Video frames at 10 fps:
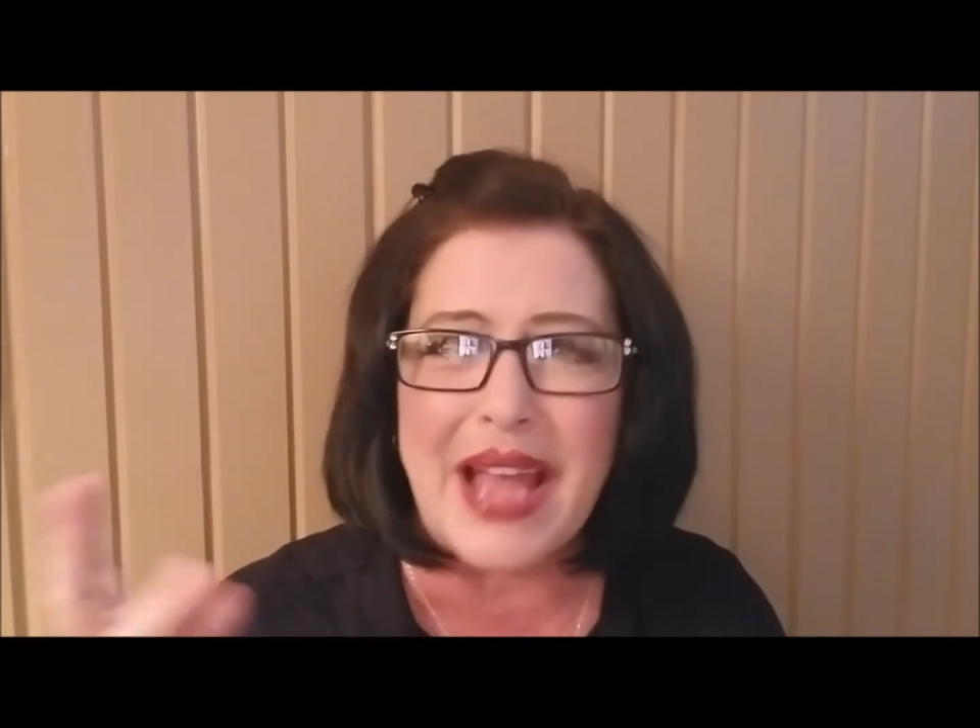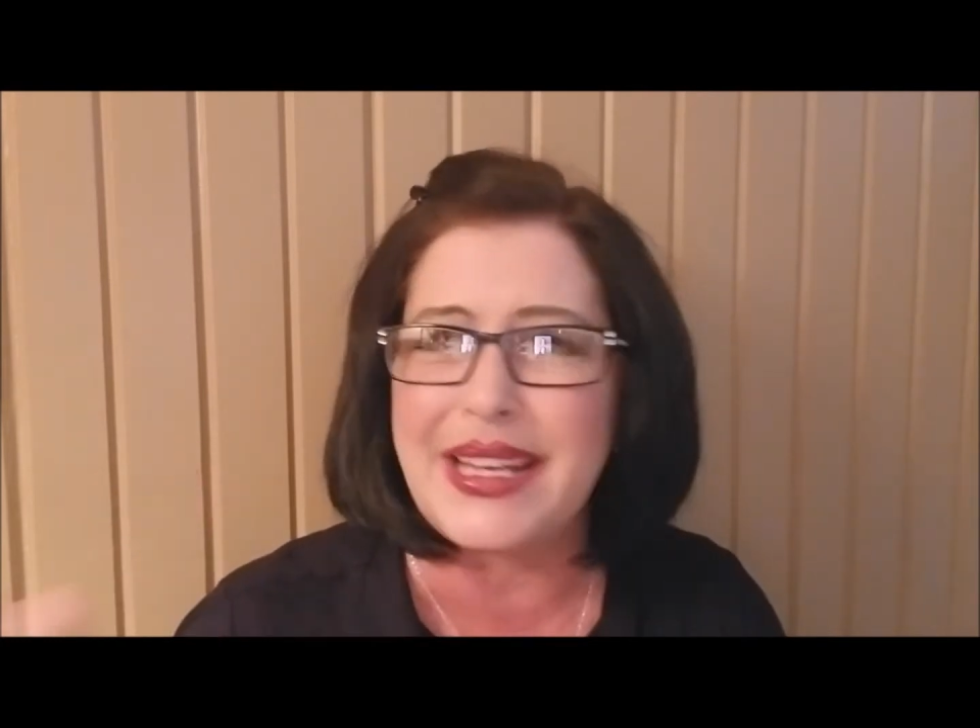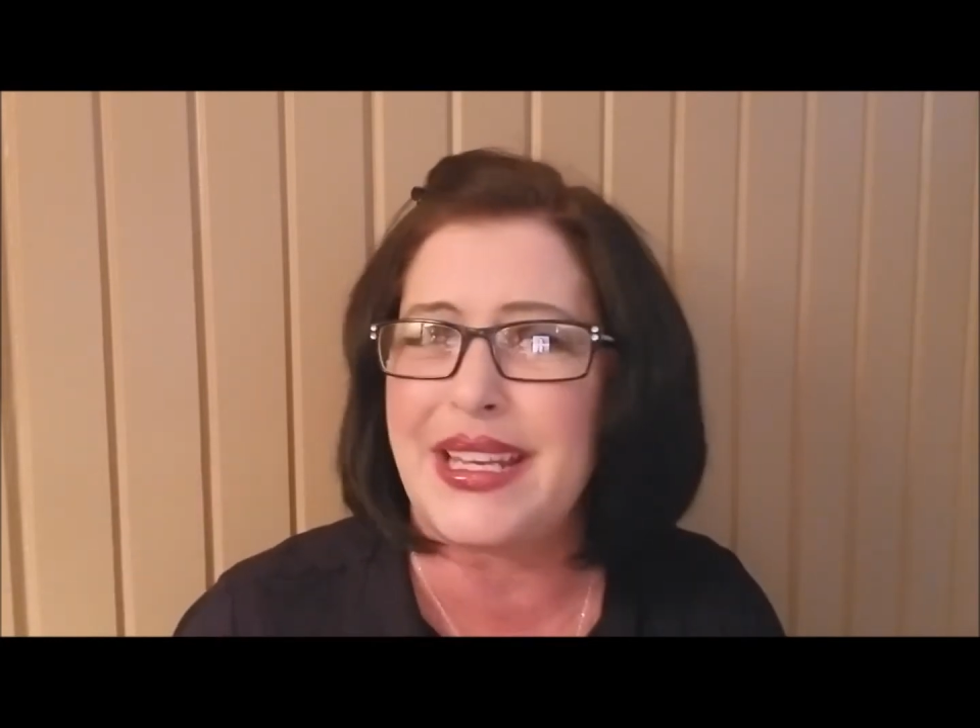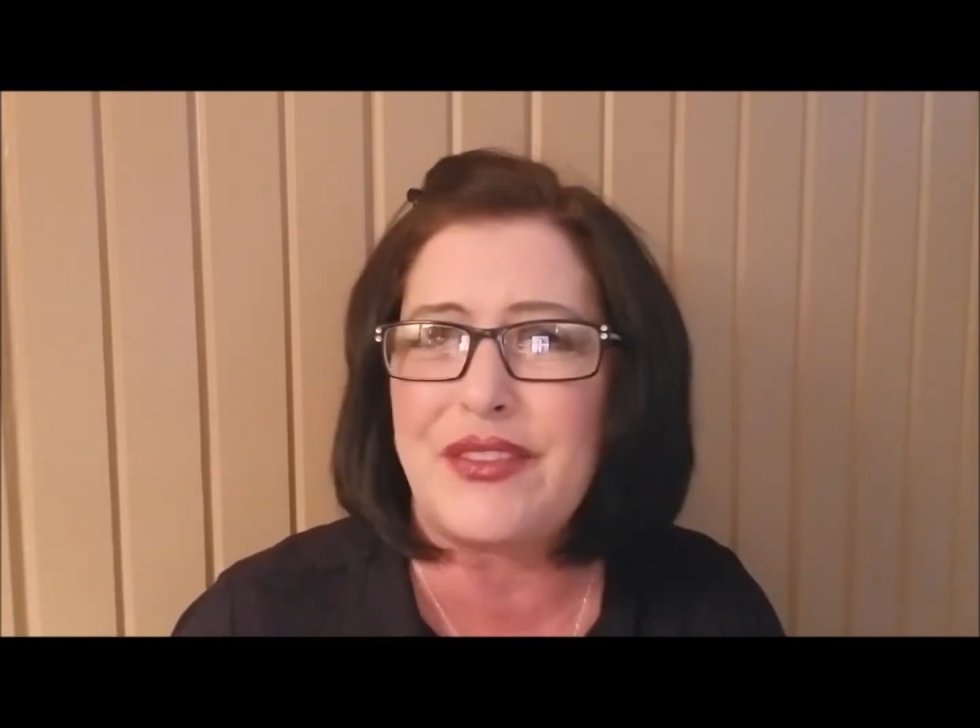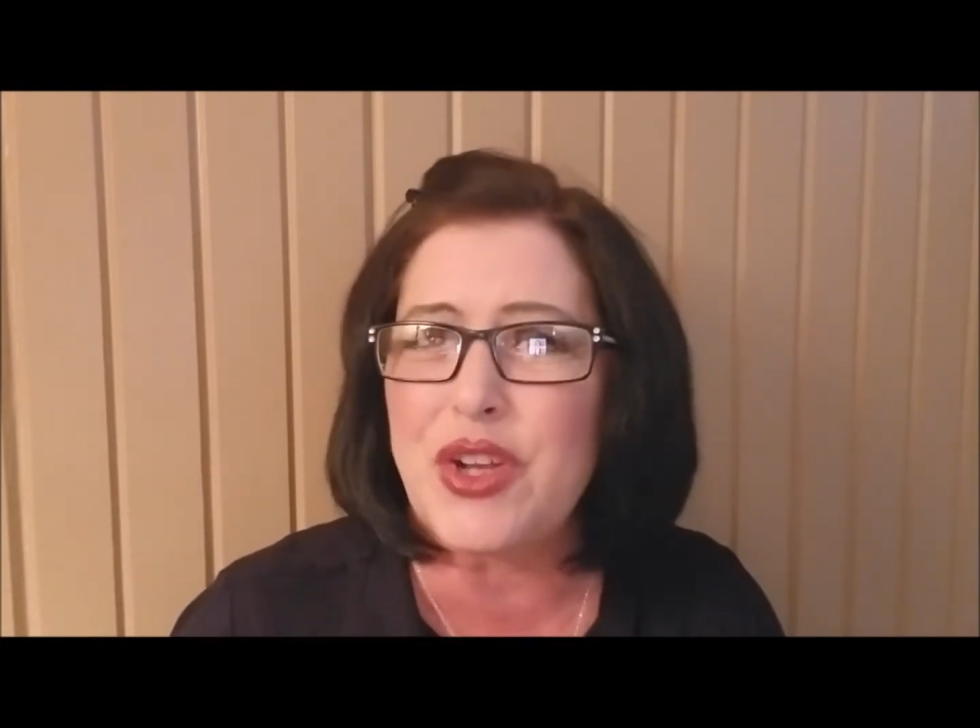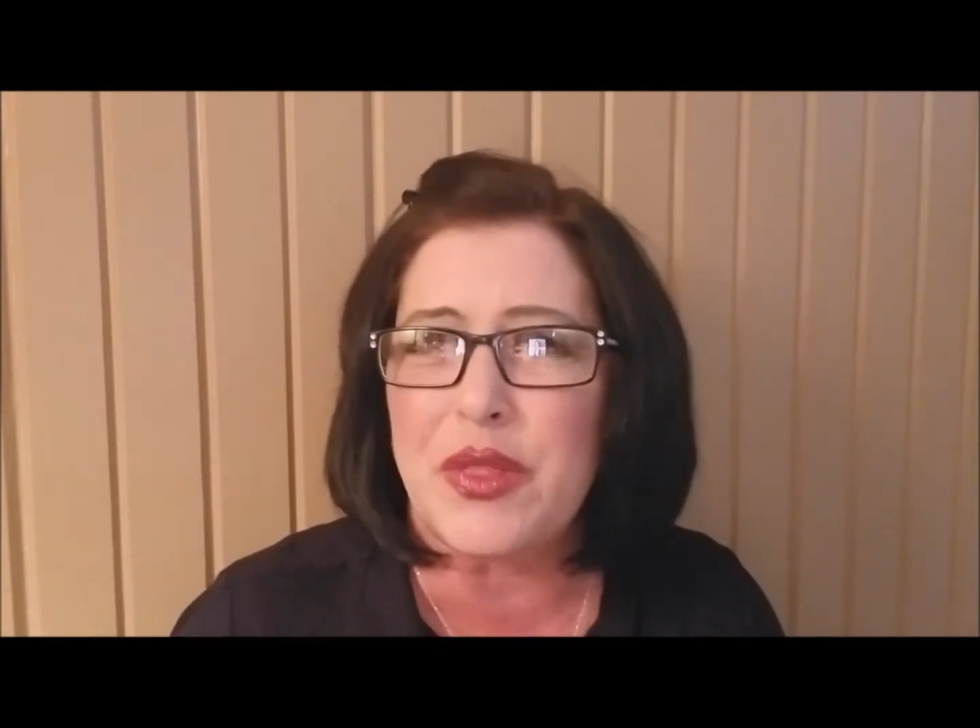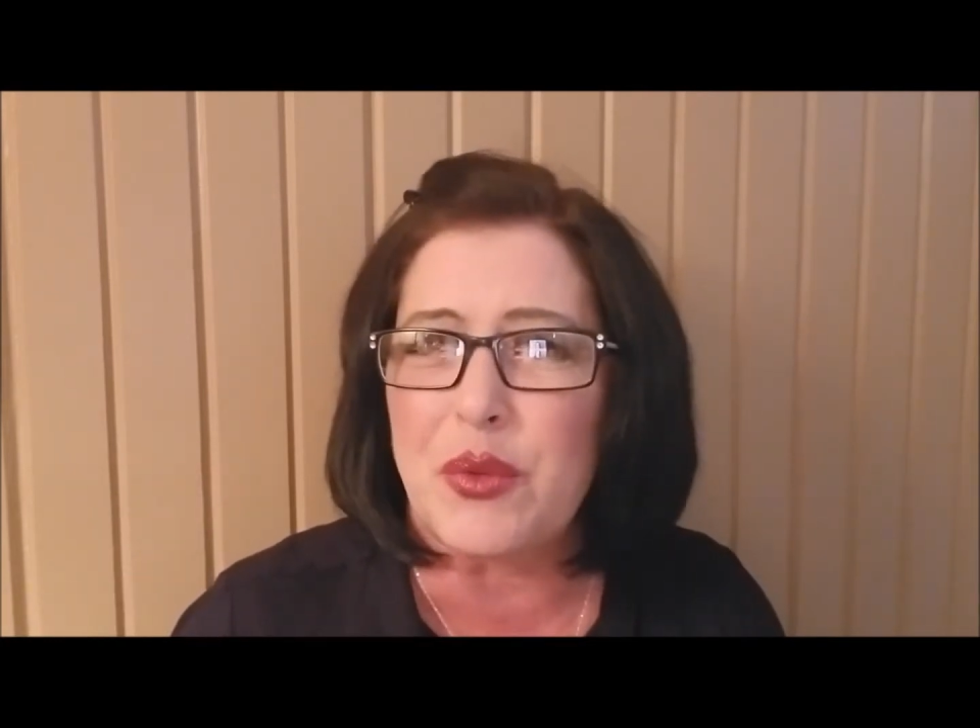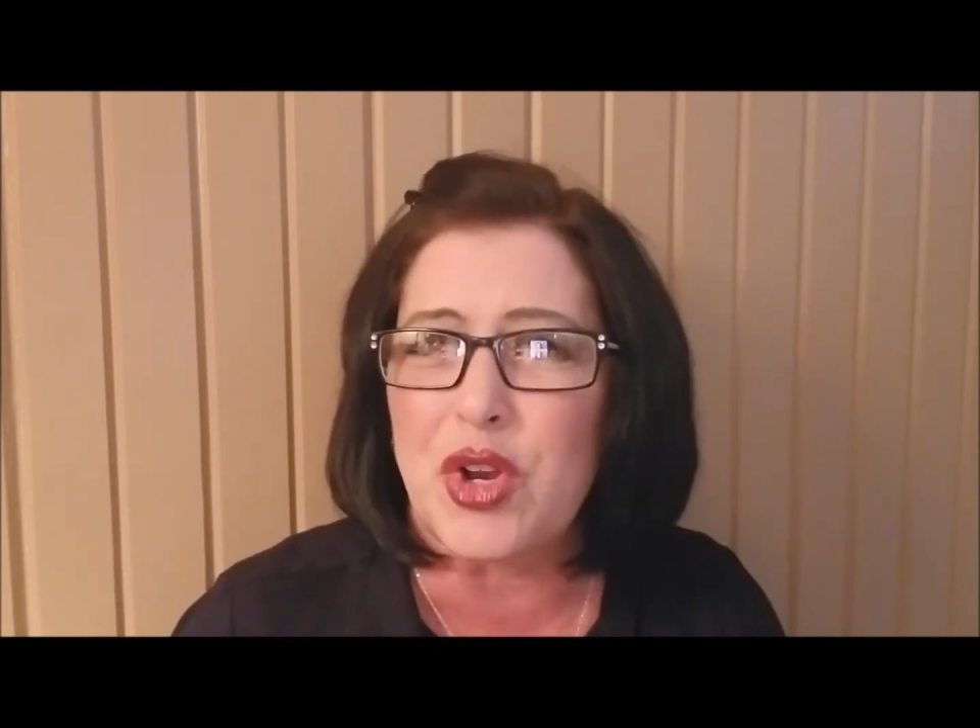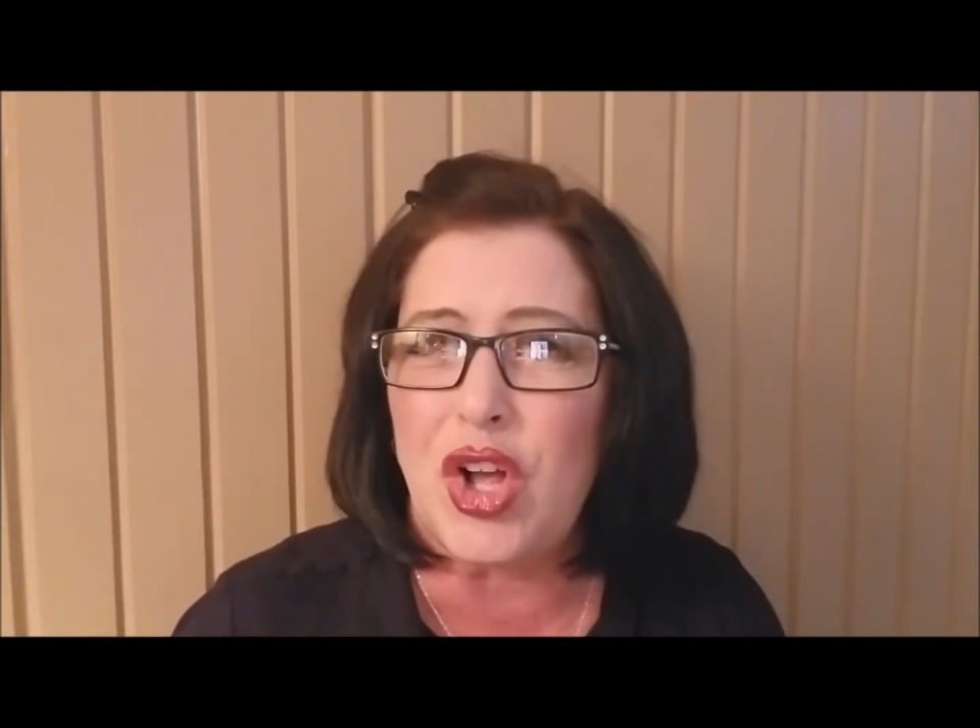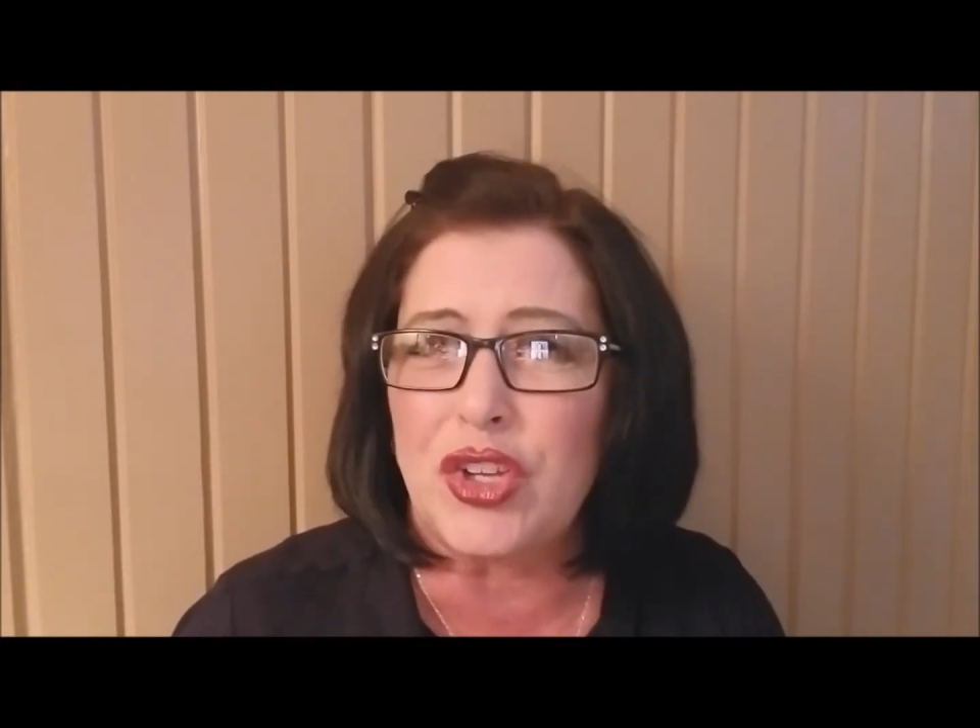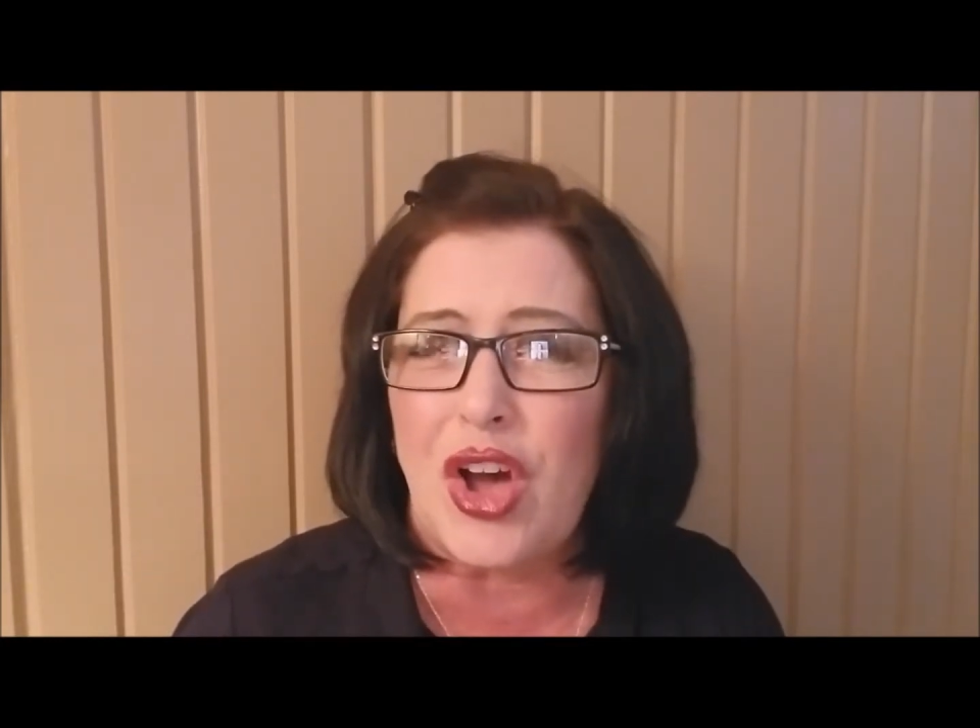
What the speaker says: I didn't even know they were called